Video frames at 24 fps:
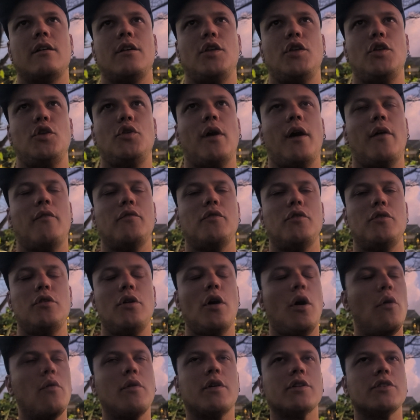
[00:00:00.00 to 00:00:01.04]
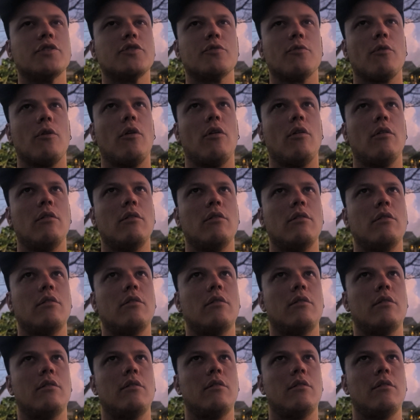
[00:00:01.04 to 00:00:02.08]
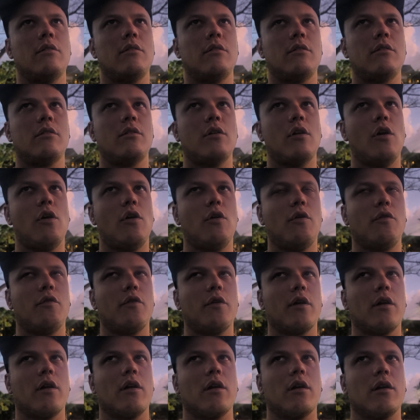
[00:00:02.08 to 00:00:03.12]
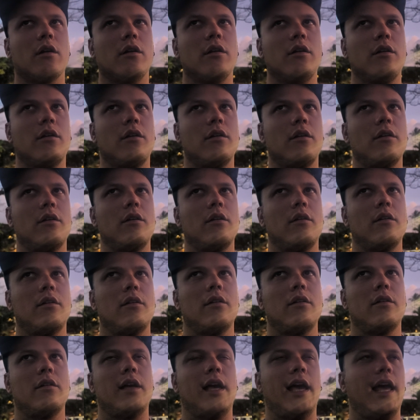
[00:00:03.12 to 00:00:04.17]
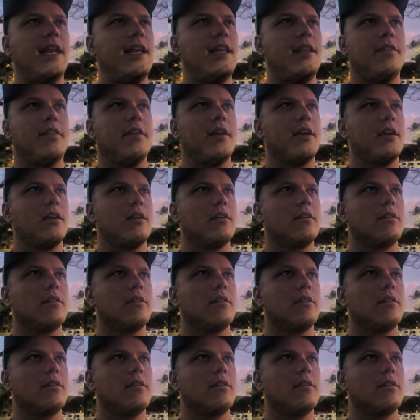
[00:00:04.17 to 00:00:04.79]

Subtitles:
you have no control over anything.